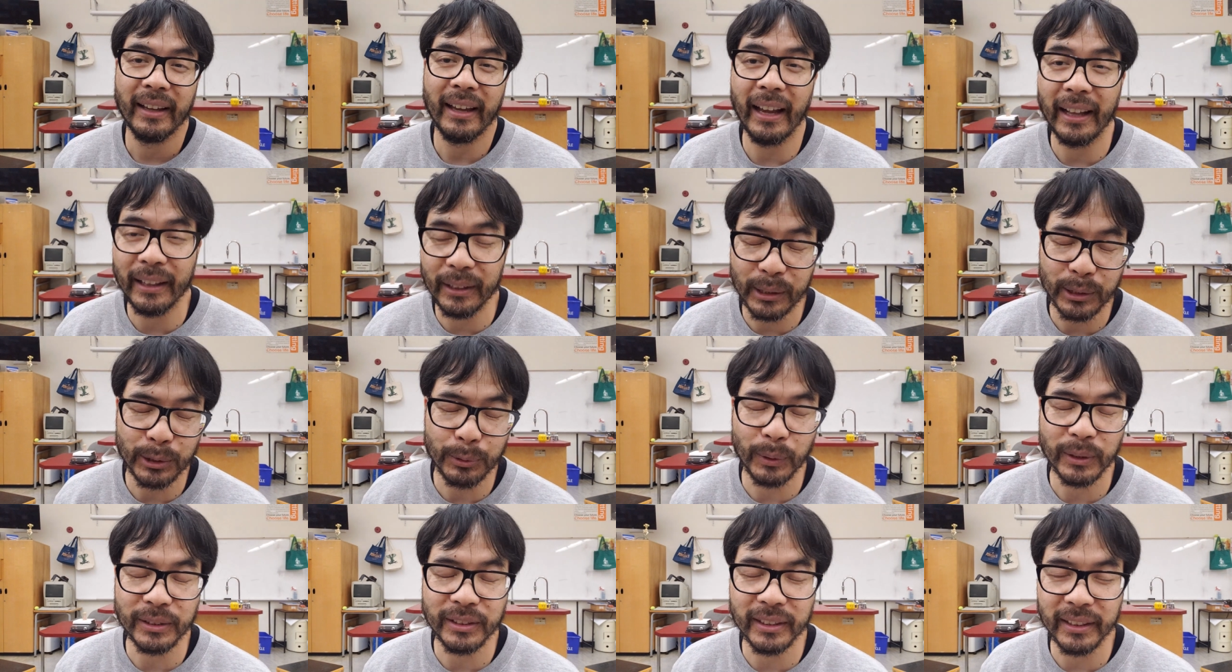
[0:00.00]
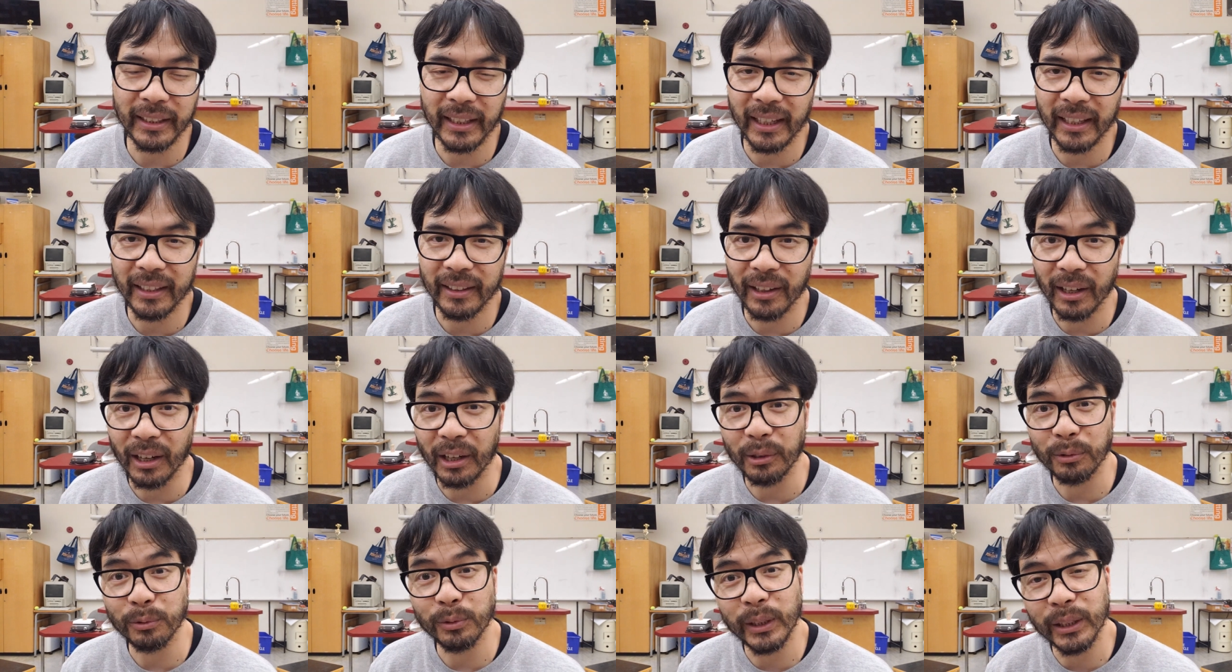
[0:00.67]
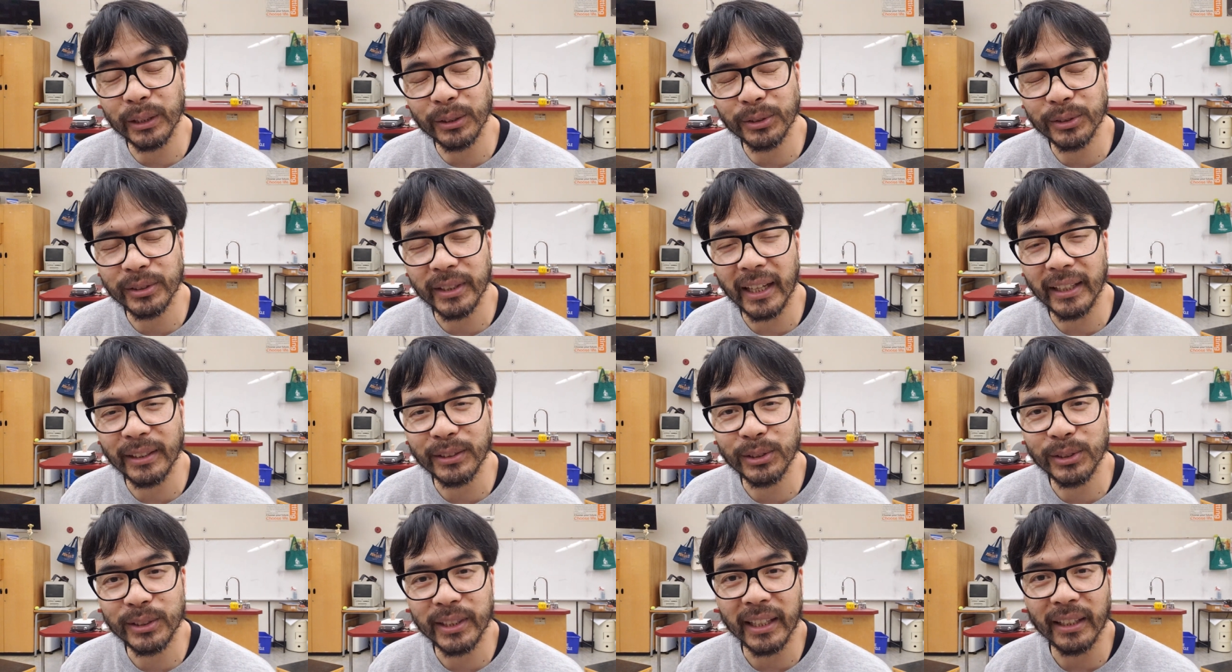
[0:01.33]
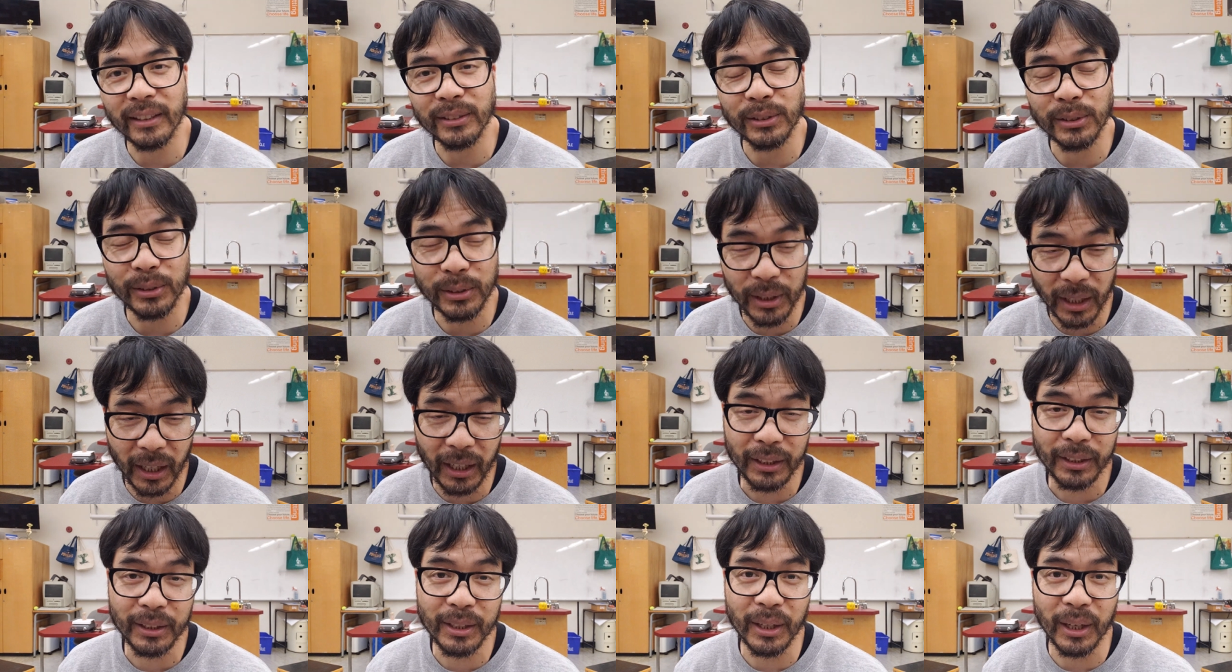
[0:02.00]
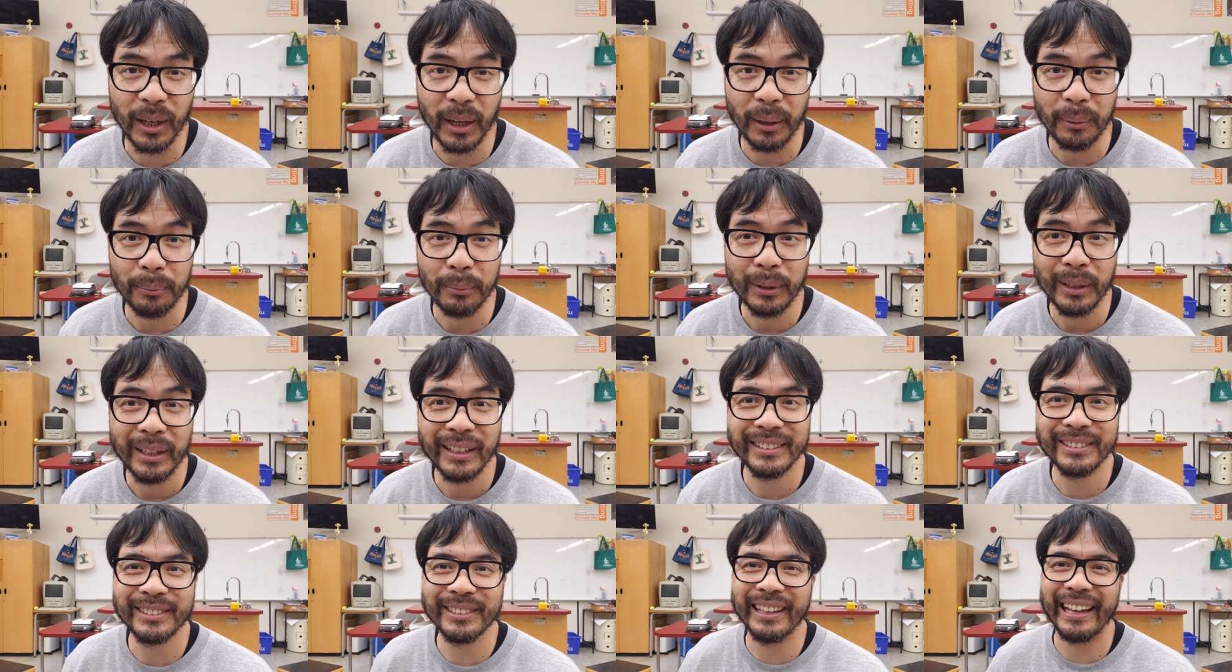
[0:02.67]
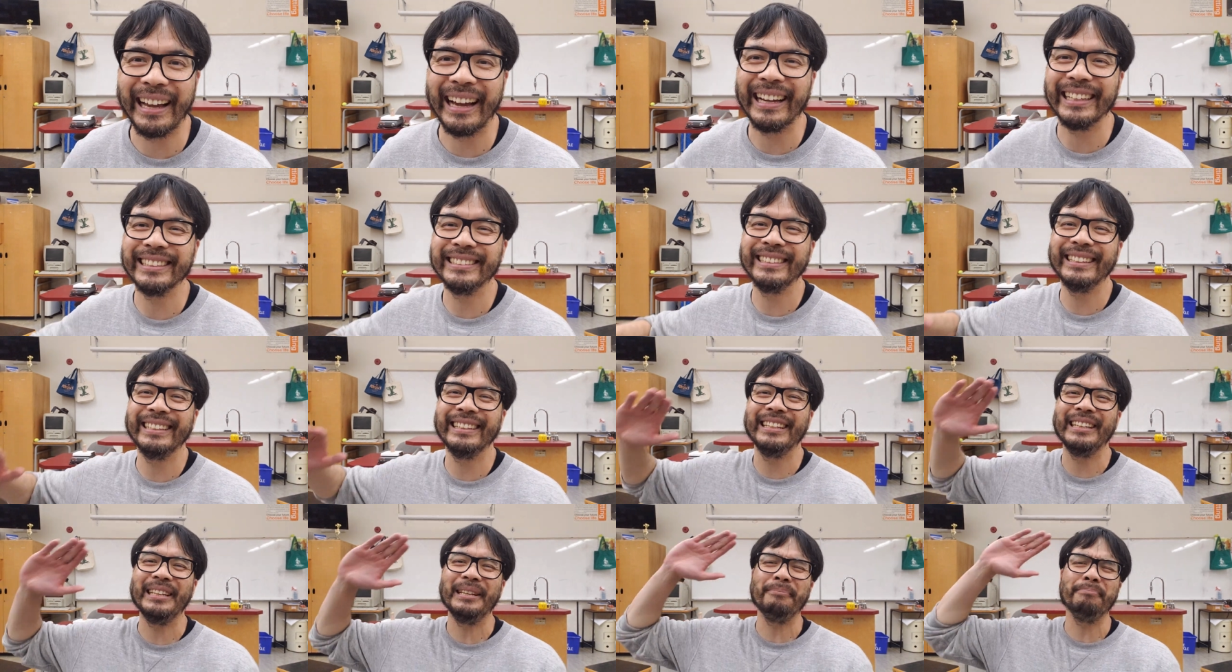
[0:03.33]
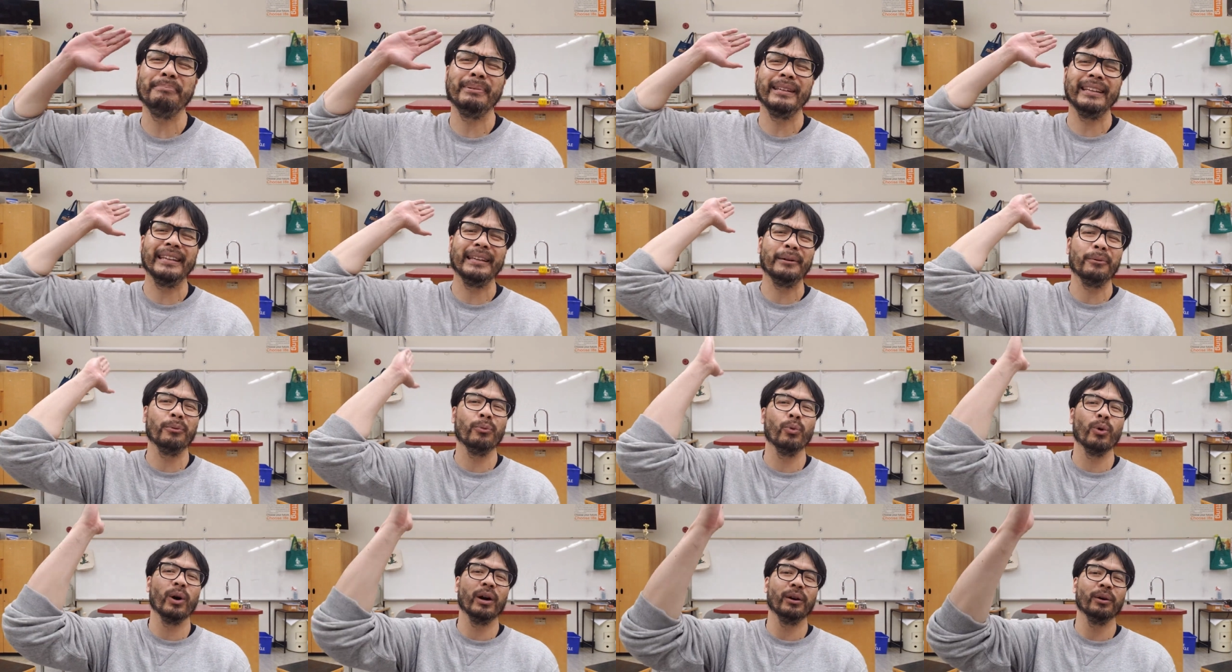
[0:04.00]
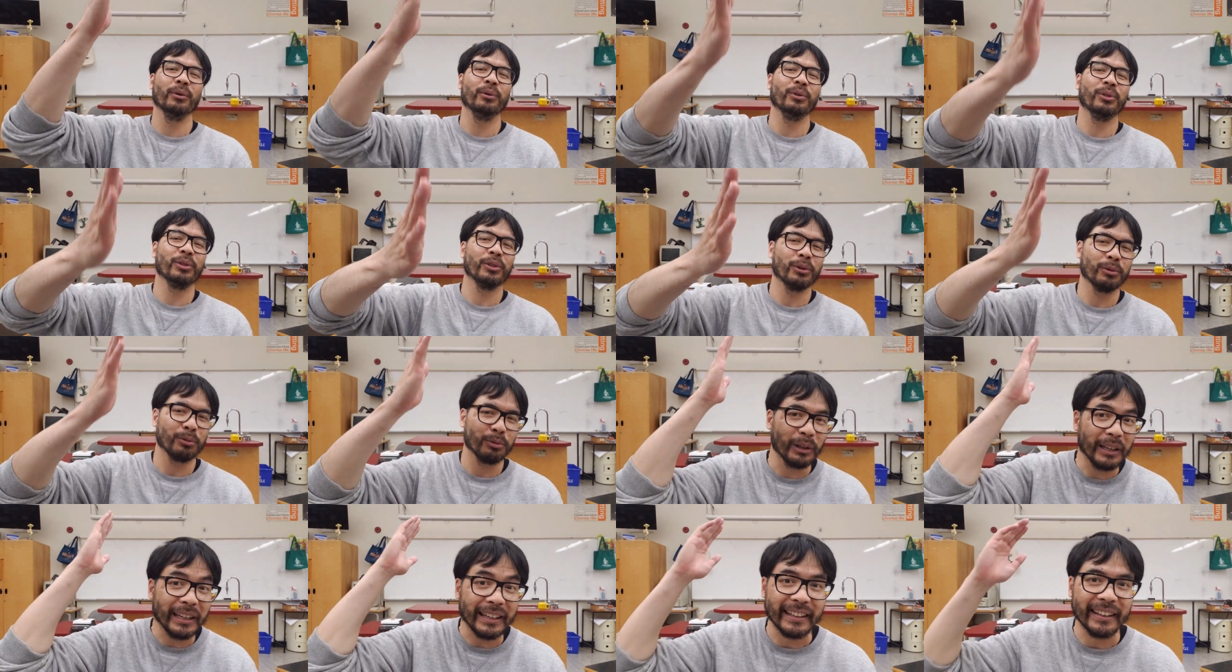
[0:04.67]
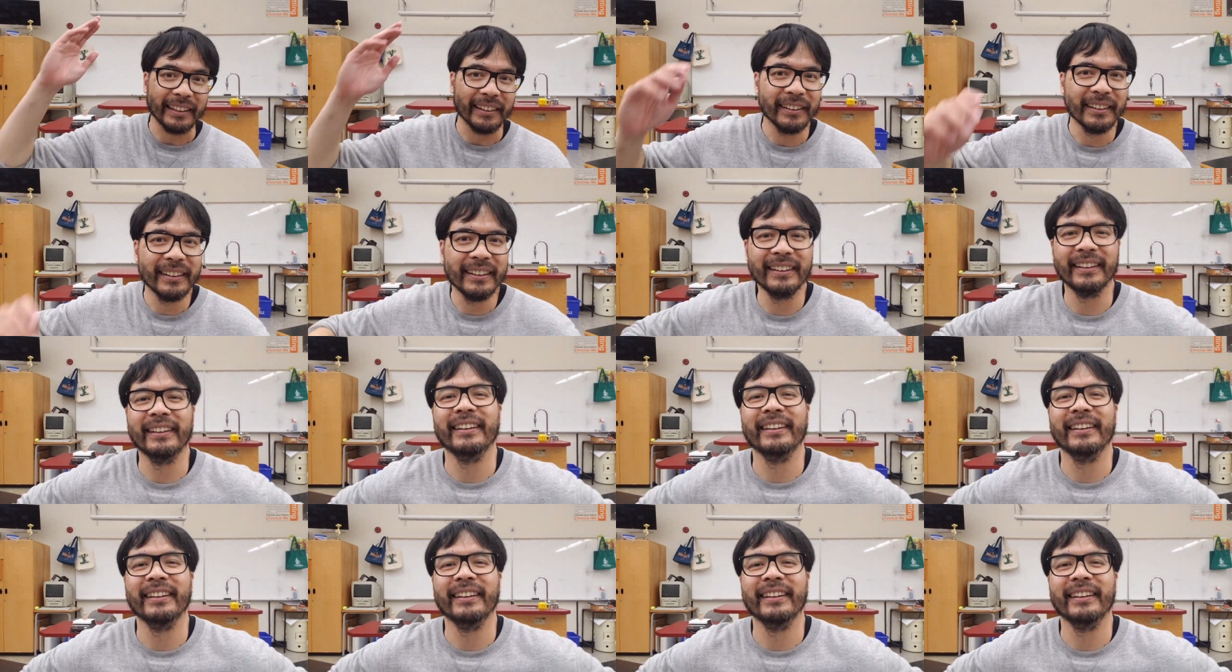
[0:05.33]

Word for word: Handouts, once again, are realsciencechallenge.com slash EP103.